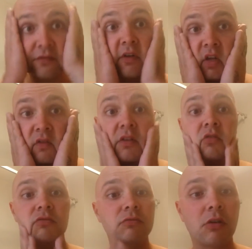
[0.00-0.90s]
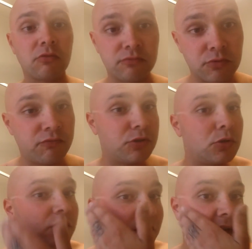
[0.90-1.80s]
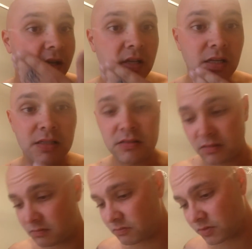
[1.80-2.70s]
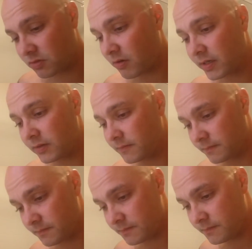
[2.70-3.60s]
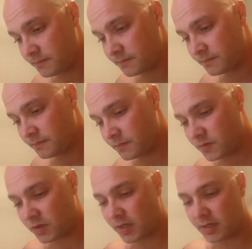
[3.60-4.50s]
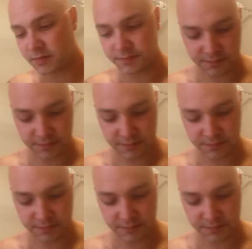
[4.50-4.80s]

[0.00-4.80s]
Face feels like rejuvenated. It's great. So yeah,